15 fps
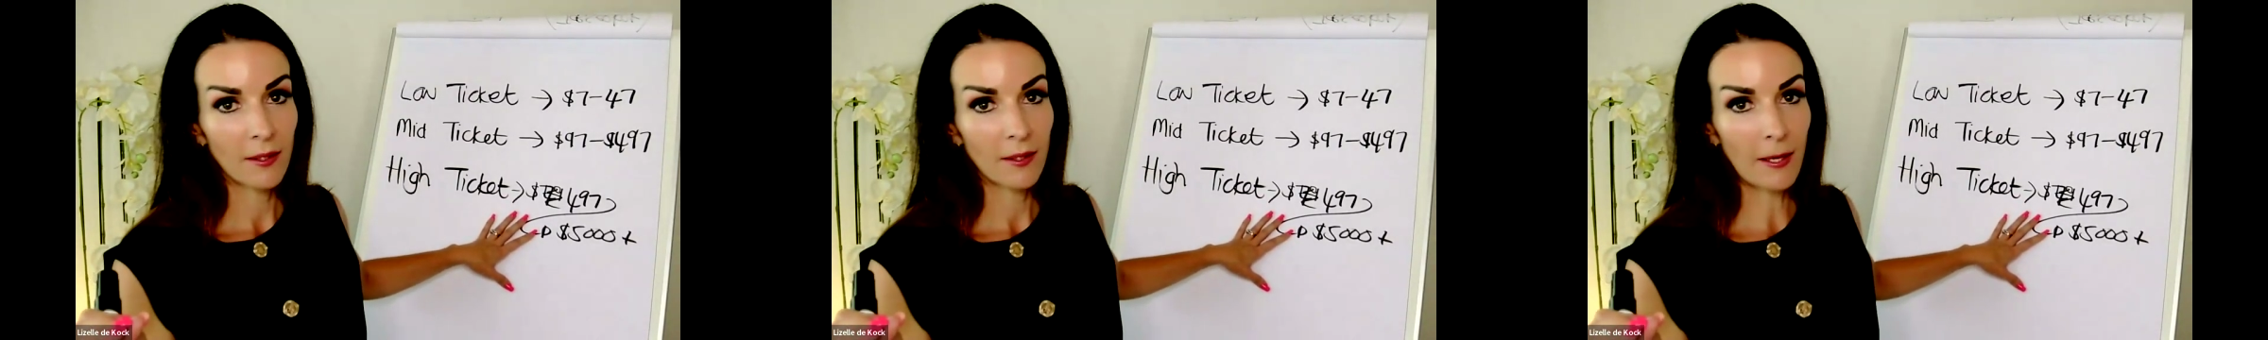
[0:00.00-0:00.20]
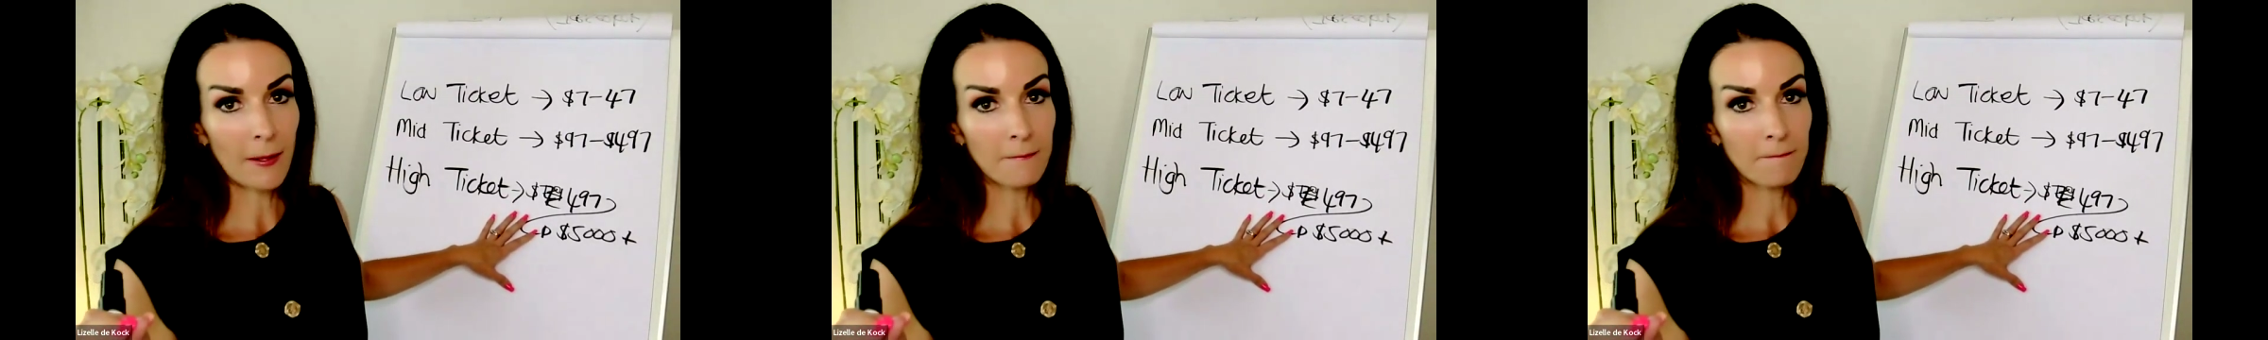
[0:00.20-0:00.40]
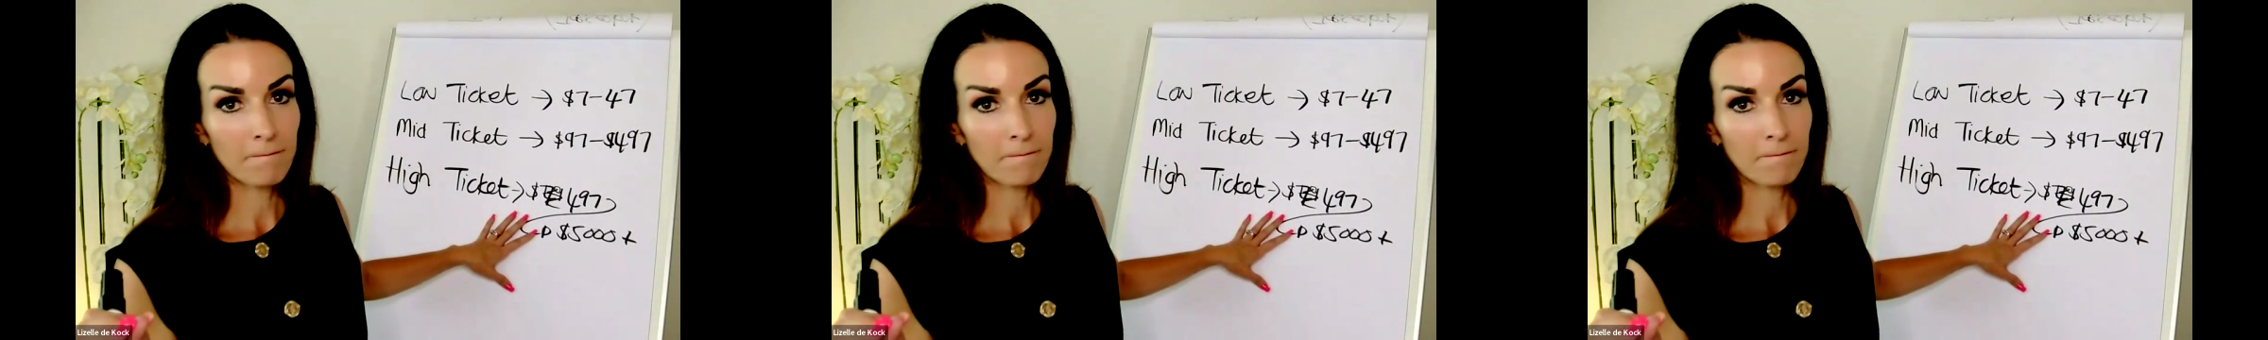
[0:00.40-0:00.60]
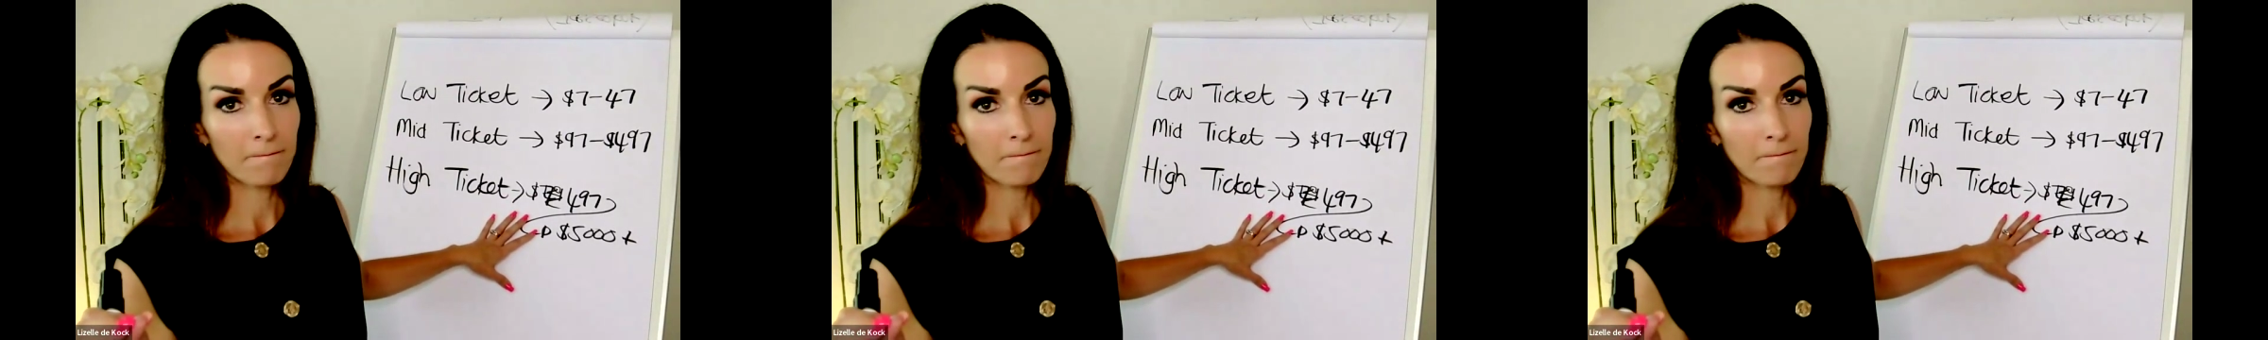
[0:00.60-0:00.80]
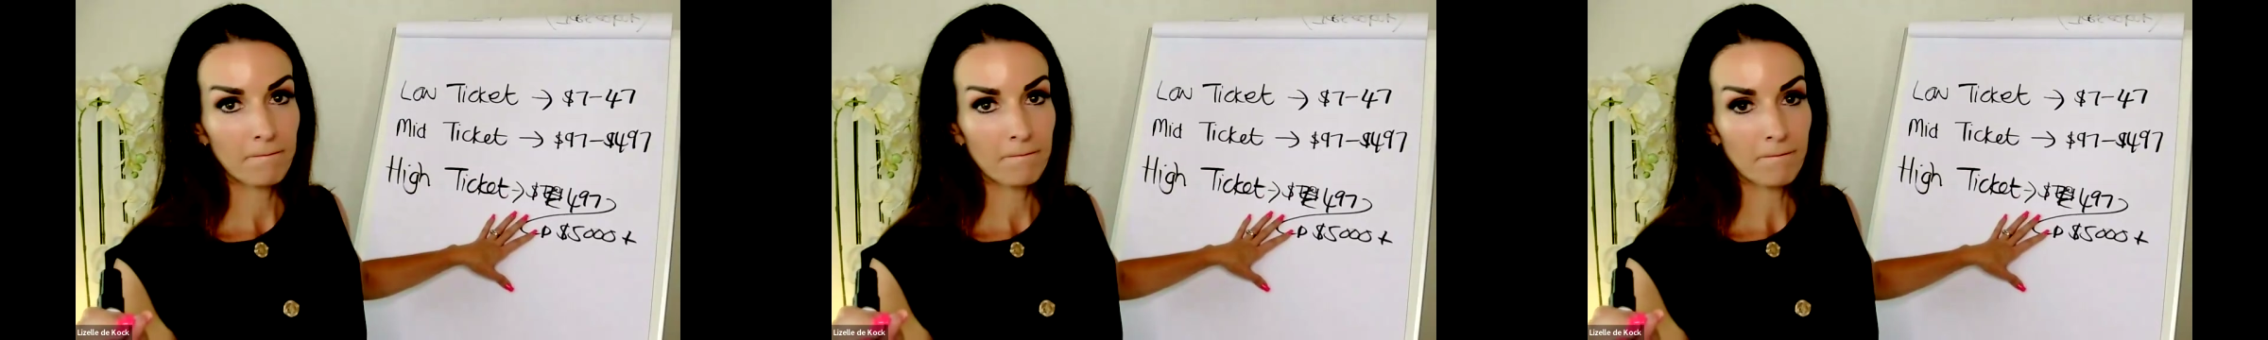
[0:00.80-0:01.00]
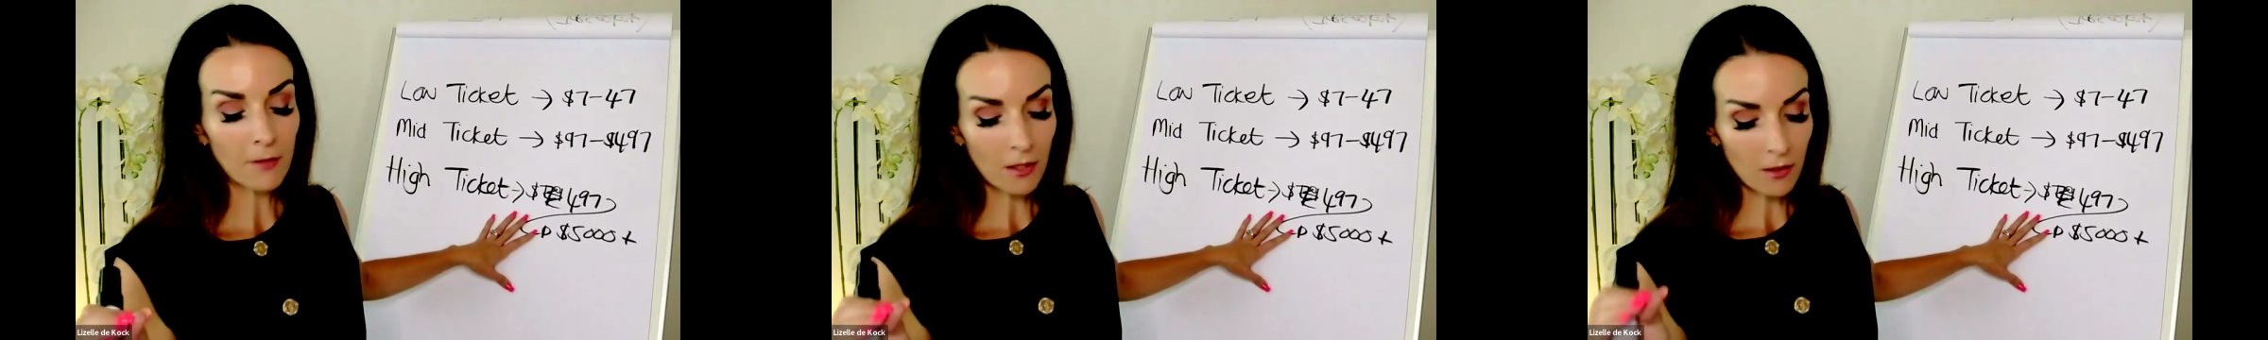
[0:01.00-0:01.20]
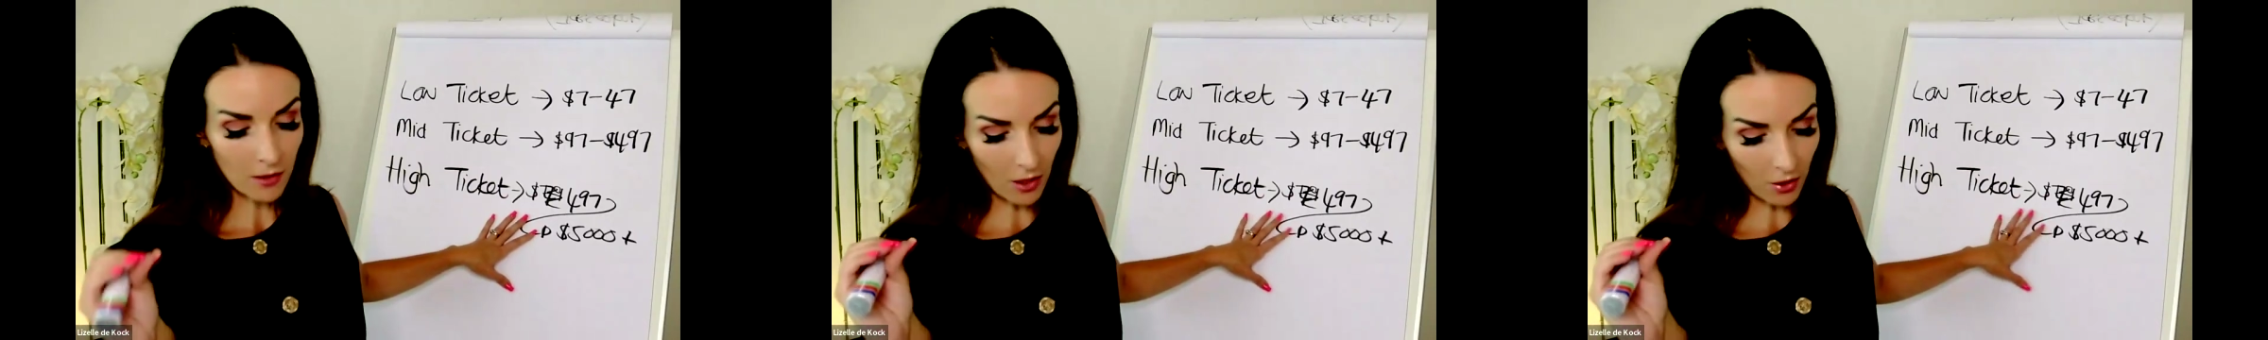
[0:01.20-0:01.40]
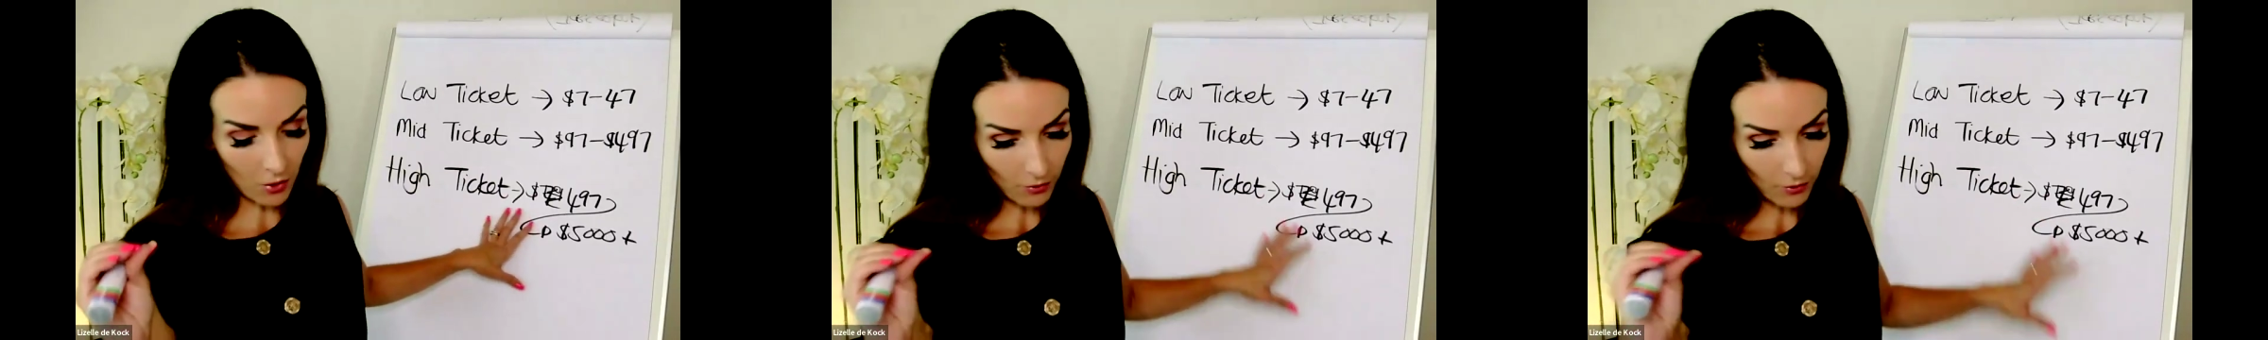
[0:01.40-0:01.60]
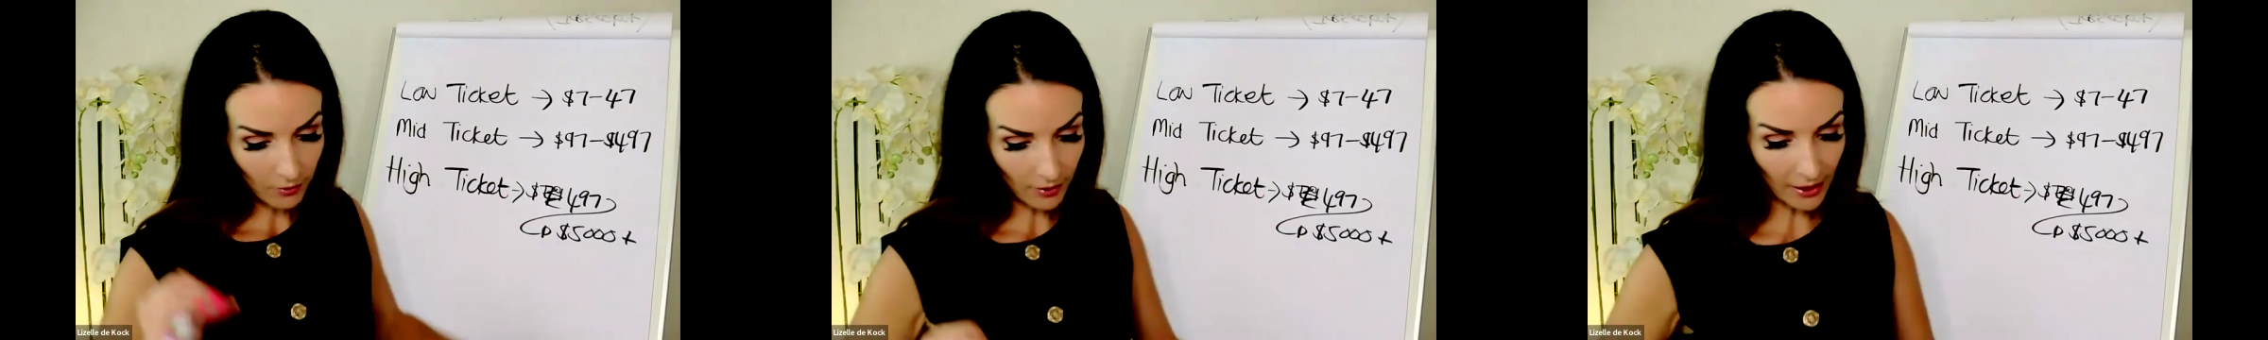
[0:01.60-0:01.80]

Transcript: Okay? So